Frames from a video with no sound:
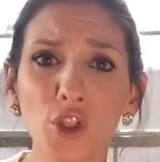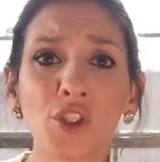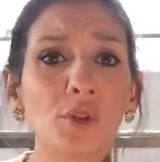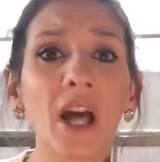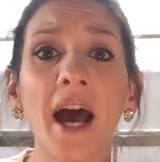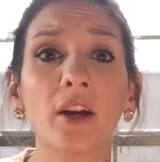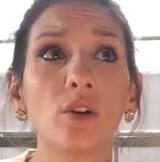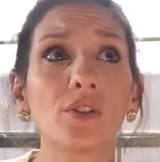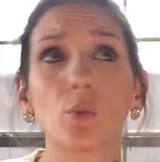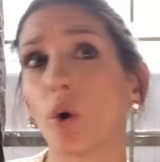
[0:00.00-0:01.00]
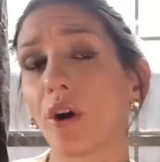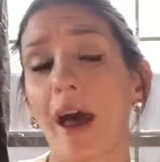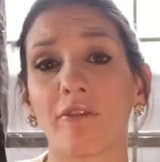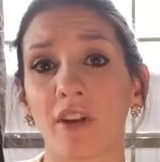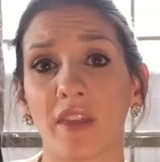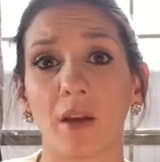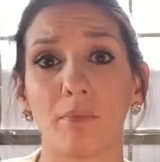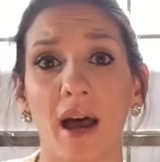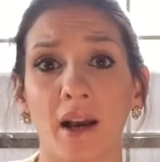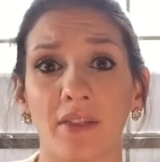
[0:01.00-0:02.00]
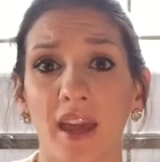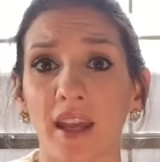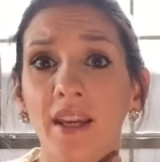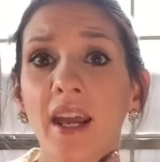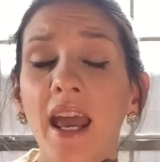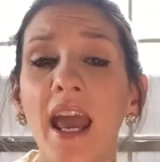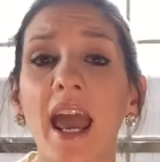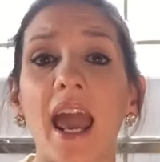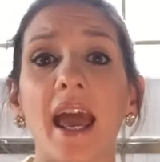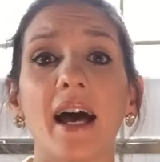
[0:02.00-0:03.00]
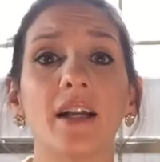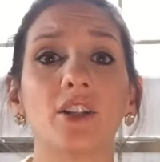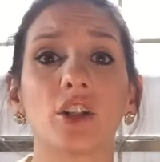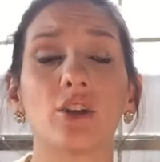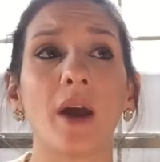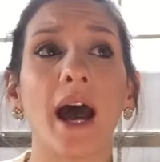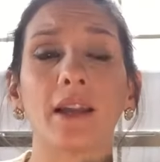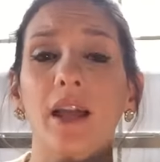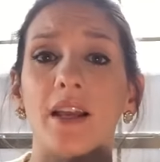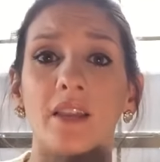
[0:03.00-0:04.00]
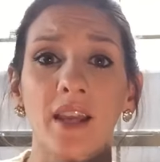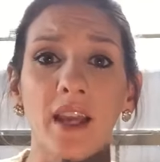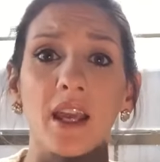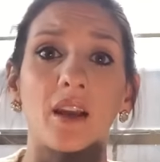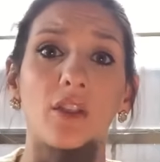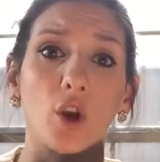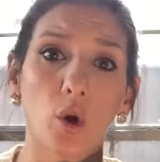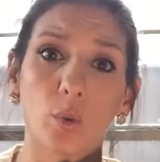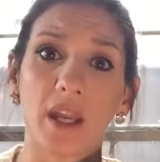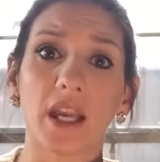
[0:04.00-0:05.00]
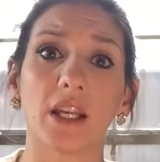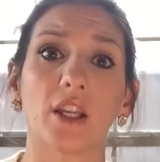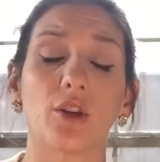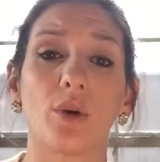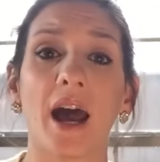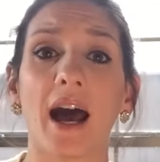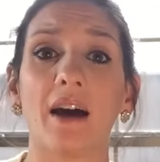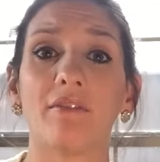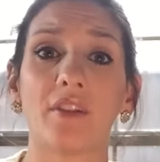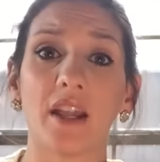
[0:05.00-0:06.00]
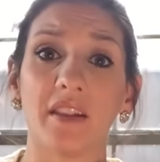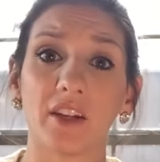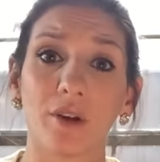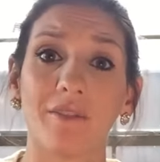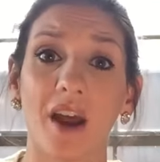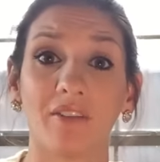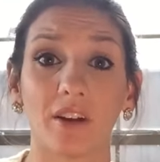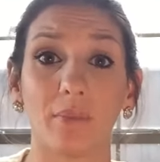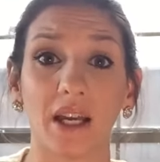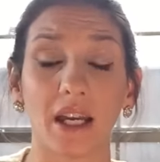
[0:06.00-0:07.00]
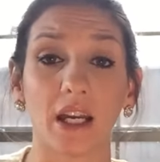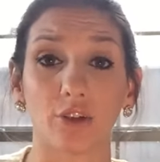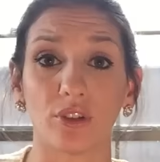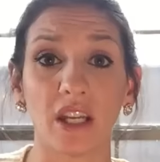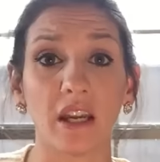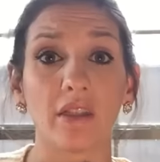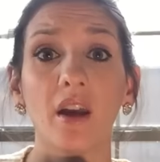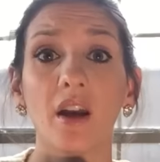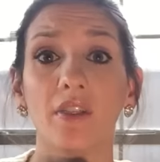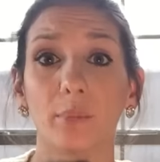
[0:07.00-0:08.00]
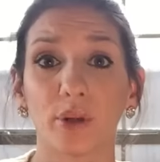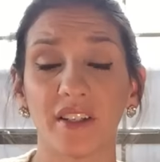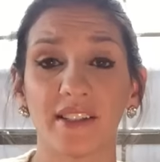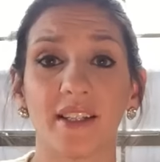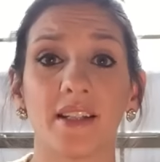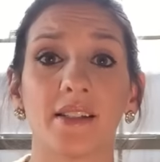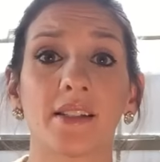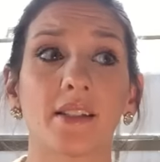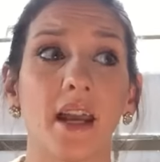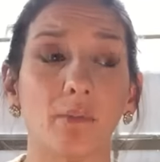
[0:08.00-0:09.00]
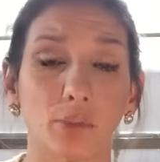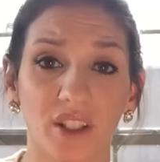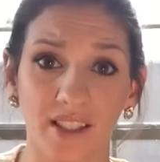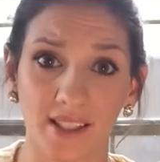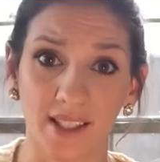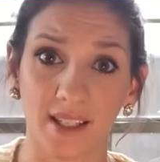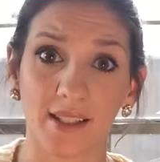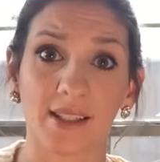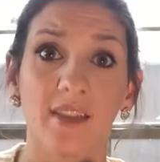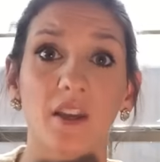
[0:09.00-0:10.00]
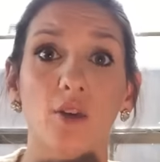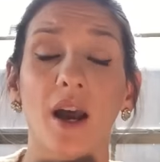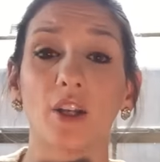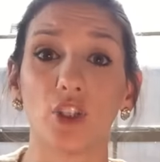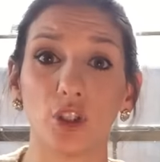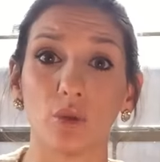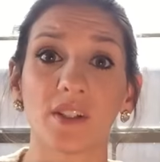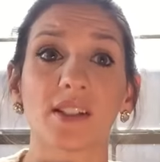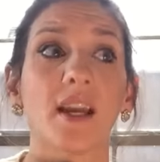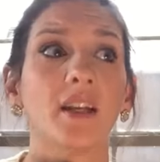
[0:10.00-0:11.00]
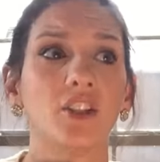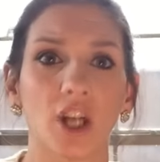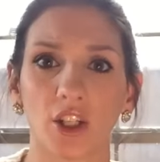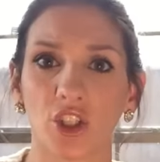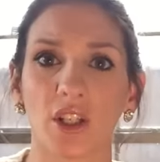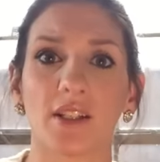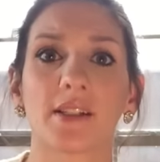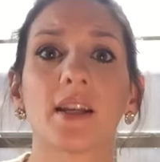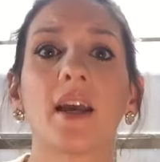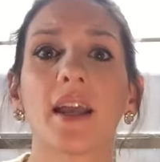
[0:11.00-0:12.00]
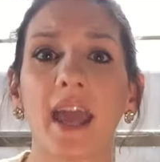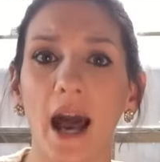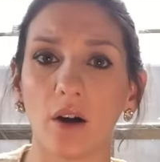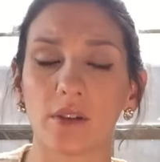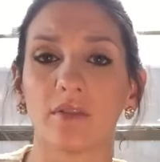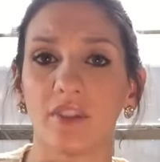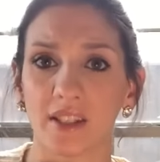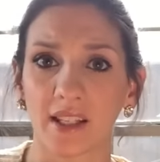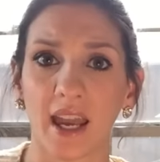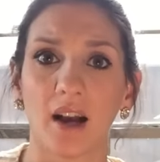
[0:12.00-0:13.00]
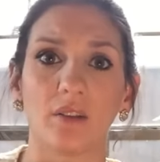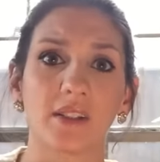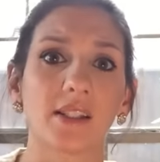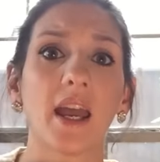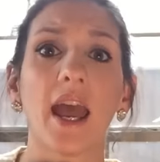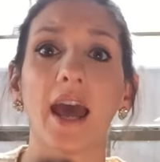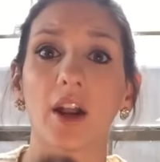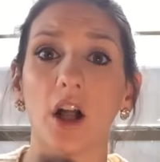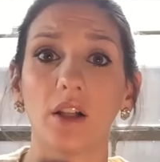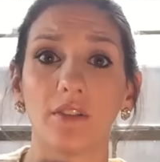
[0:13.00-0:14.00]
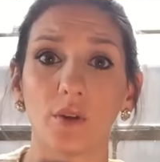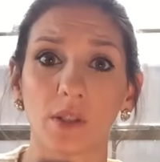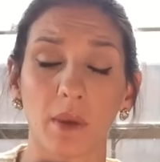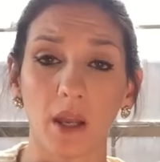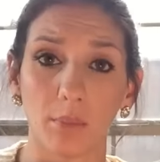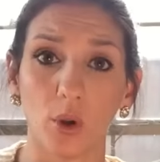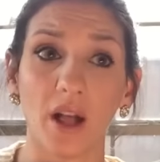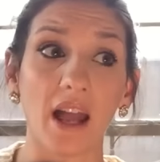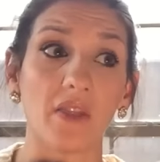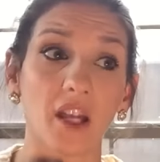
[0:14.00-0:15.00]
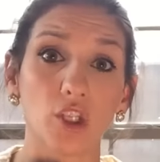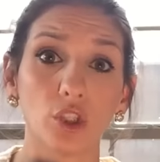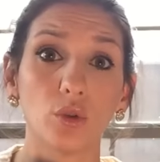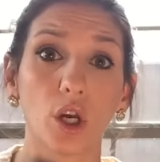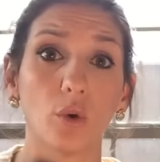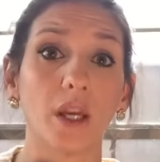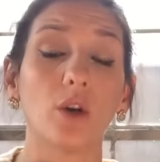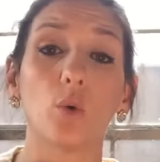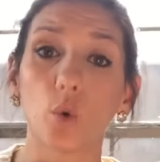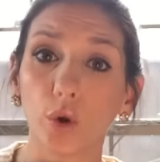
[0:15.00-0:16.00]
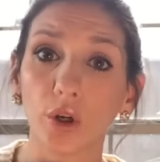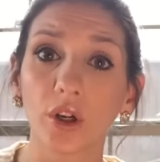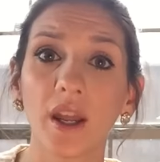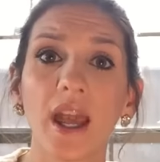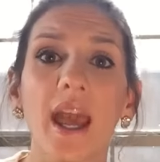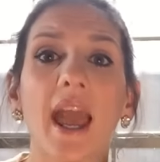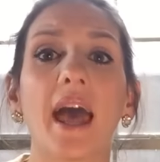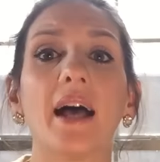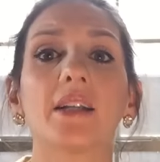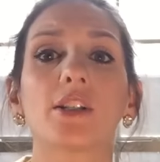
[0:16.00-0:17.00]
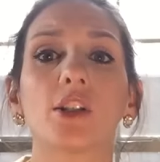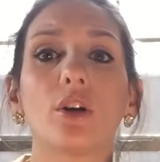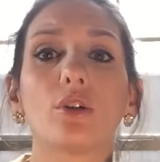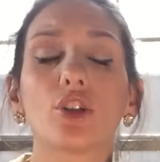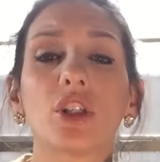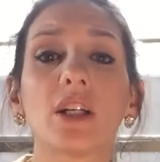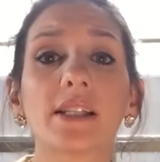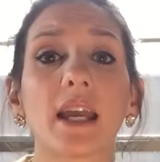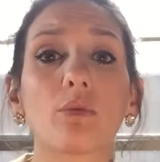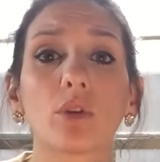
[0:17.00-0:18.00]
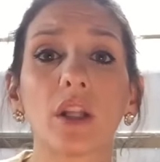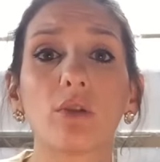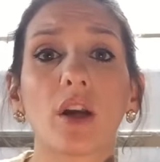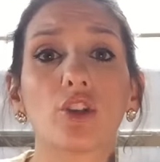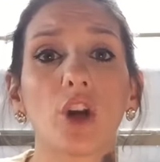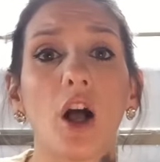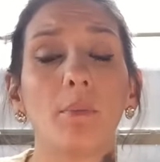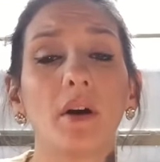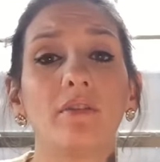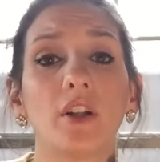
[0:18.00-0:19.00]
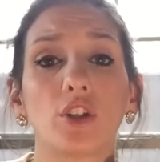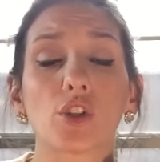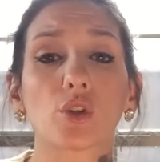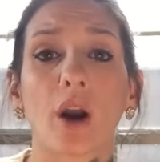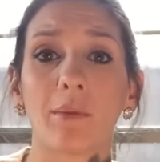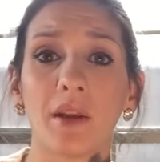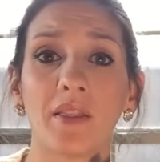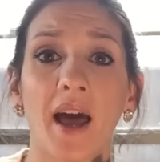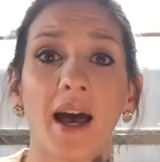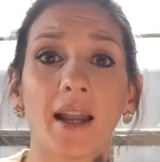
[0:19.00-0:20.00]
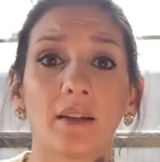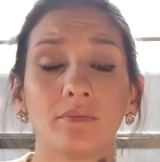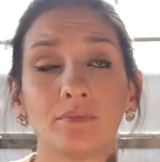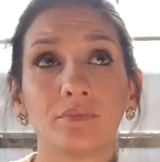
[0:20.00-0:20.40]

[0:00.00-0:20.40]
so titles were everything back then. And you had like the king, the queen, you have, and then you have everybody underneath, the princes and princesses, and then you had dukes, duchess, counts, viscounts, and all of those people, and they do go in order. And so she does a really great job of describing that